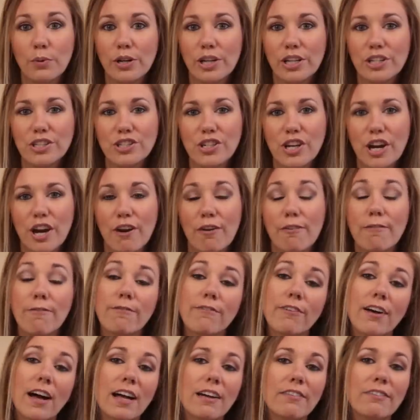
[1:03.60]
We're gonna share
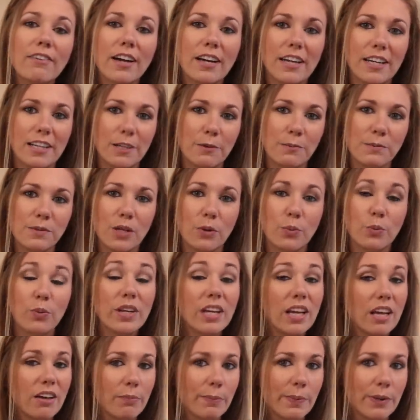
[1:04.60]
five items that
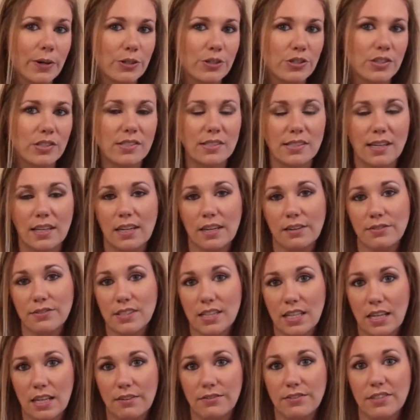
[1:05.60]
we have purchased that have
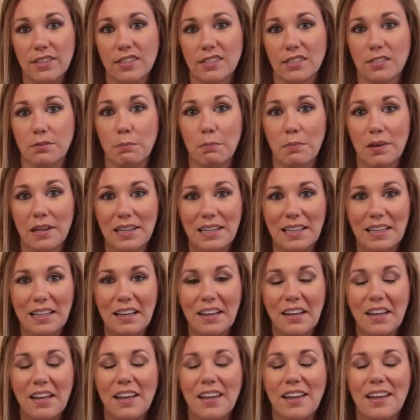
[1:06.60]
saved us
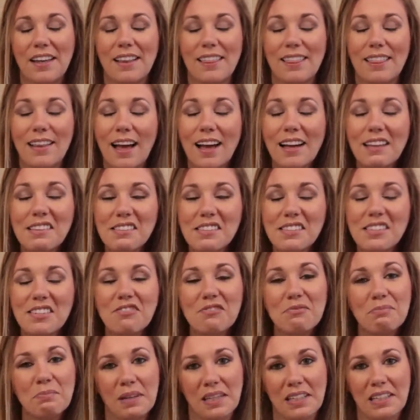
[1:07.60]
money lots
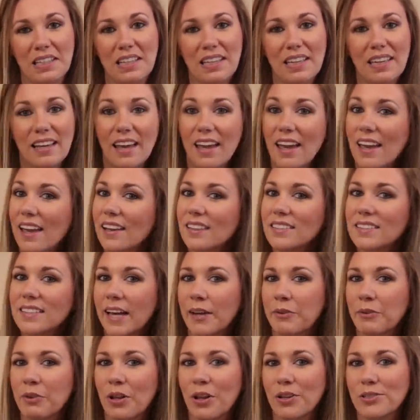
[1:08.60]
of money. And
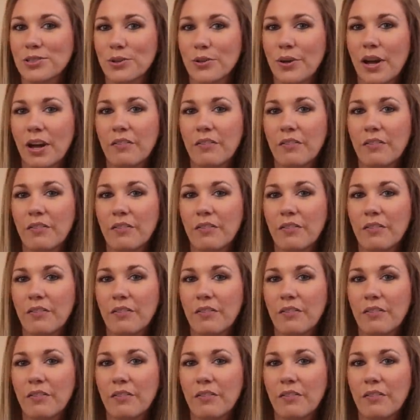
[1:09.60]
I will also